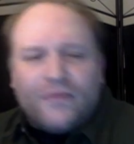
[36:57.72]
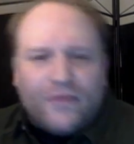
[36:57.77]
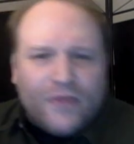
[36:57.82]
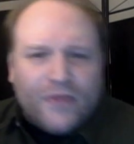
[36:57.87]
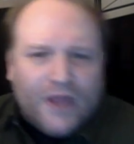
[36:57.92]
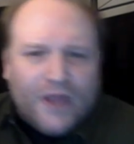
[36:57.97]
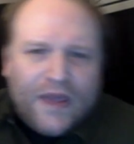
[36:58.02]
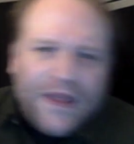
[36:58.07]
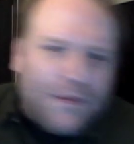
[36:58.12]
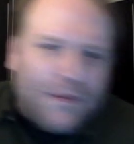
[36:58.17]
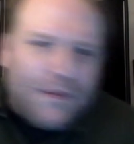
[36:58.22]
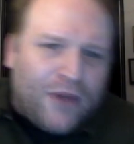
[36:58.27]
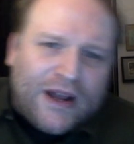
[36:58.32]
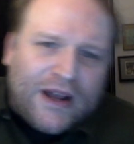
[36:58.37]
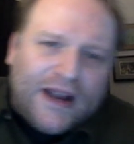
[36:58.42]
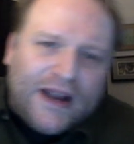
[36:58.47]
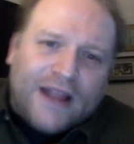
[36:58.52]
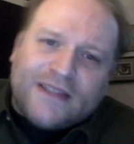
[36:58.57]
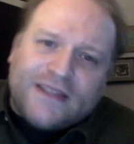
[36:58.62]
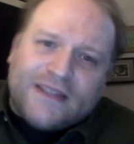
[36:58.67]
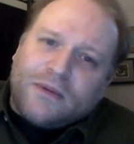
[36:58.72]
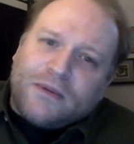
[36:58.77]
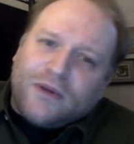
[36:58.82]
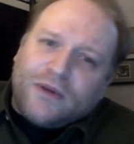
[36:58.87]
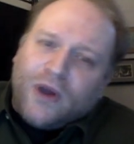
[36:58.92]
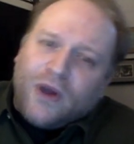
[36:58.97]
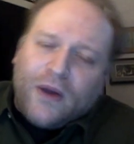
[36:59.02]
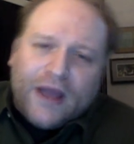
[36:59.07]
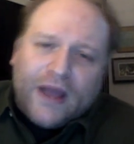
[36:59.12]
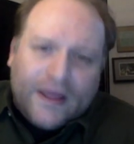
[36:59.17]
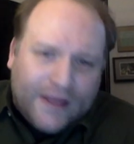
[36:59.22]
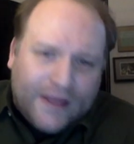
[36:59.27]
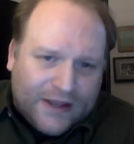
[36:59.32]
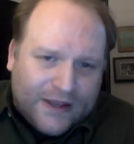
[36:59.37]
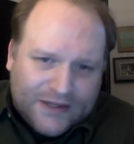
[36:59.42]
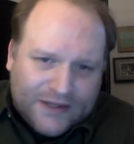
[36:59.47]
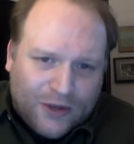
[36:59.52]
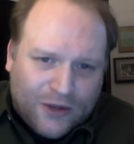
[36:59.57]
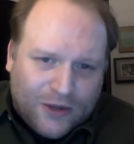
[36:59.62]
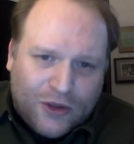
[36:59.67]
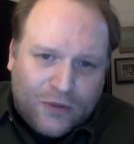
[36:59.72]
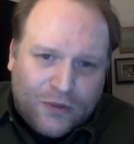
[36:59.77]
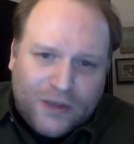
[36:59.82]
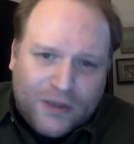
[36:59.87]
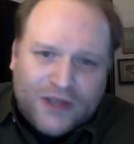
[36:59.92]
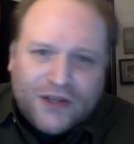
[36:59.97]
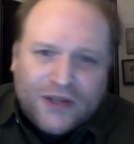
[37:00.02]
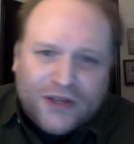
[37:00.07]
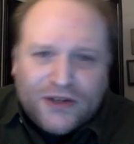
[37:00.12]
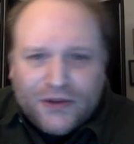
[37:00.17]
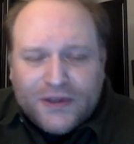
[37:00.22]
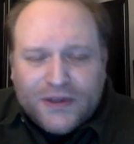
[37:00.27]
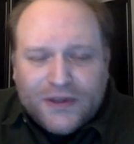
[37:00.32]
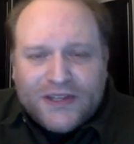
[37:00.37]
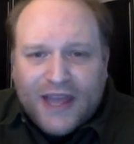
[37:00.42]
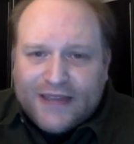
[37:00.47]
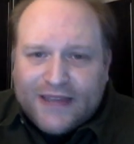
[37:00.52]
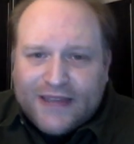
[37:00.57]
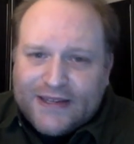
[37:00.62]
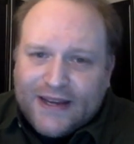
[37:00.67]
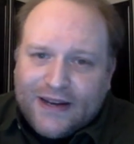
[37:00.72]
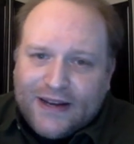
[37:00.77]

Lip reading: and then Brennan ends up going on like a solo mission to assassinate